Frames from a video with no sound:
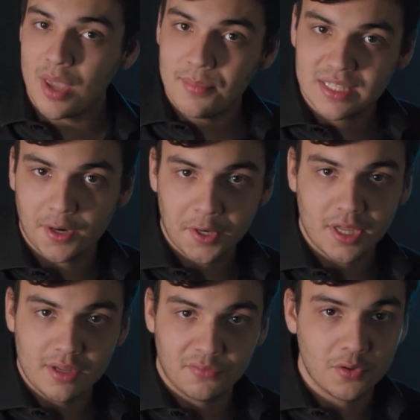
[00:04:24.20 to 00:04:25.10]
I may be
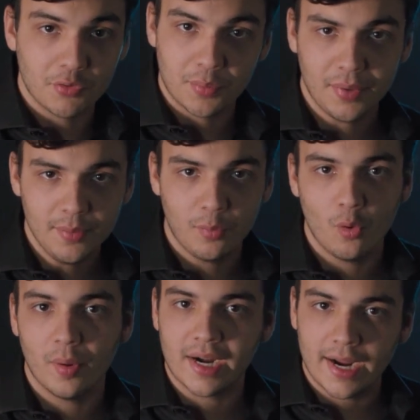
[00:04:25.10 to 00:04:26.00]
targeting fewer
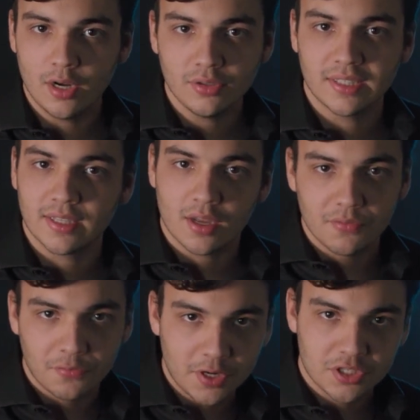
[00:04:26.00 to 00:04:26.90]
people, but I know that the
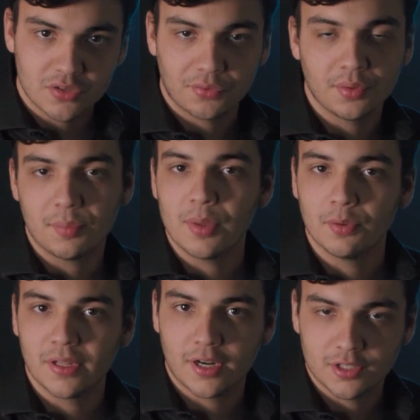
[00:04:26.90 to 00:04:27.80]
conversions from the
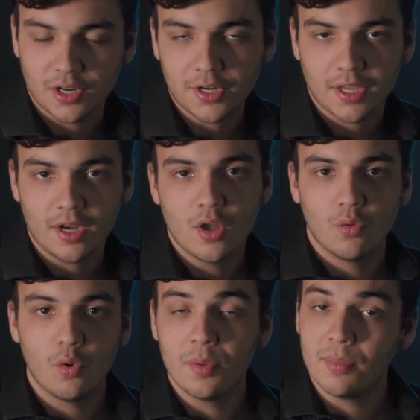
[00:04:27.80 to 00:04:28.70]
people that I target
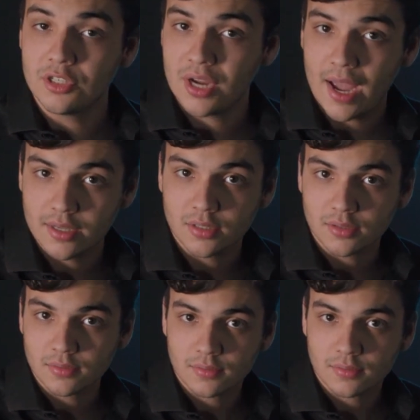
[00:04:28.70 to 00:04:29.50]
will be much higher.